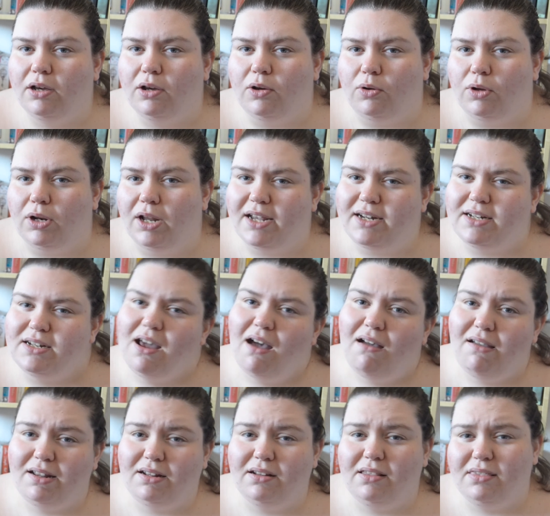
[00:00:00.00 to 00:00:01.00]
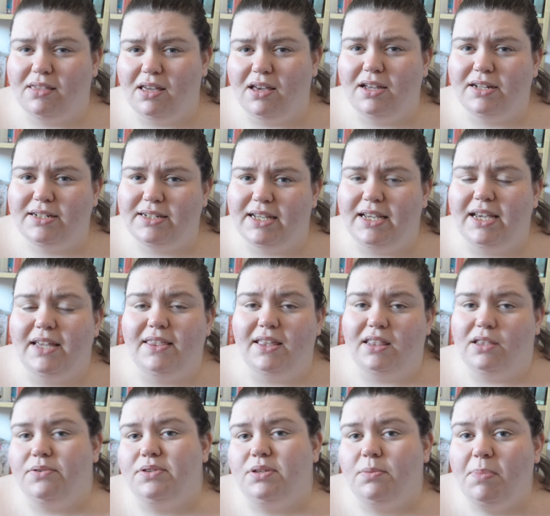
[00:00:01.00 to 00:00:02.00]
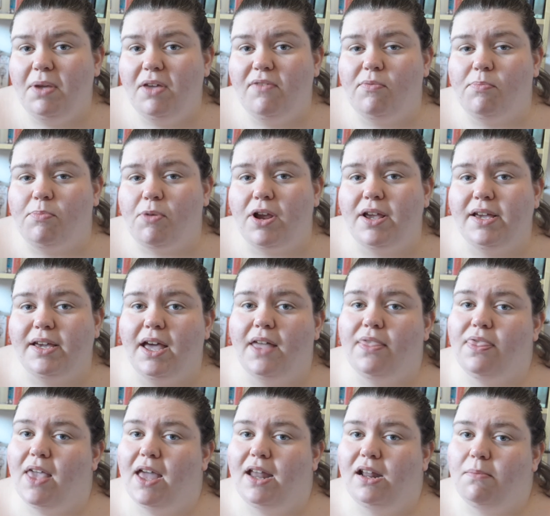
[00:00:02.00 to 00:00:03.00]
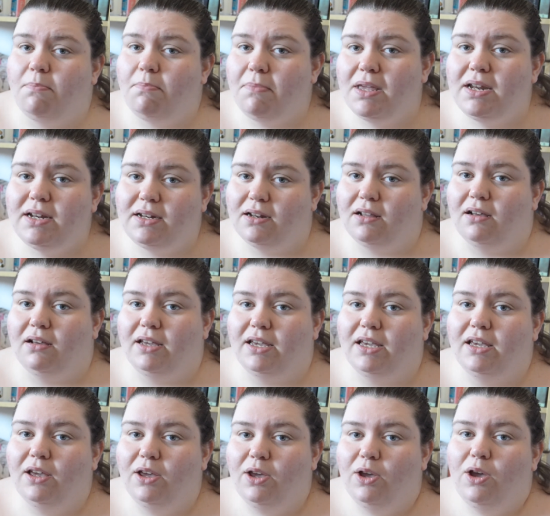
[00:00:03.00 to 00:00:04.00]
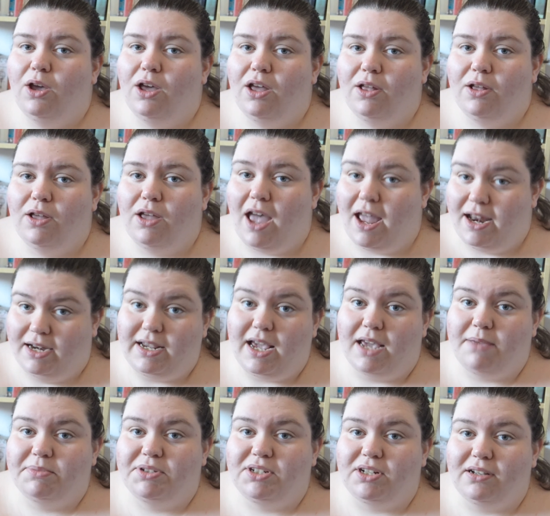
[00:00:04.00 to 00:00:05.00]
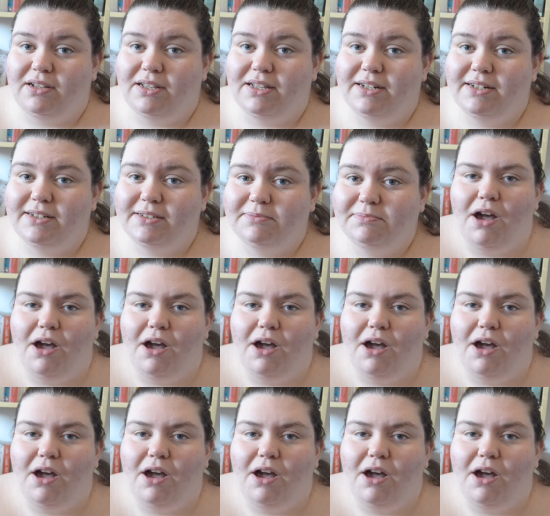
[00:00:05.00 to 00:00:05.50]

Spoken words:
or like 9:30, and then there was a bit of a break, and then at midnight, Endgame started.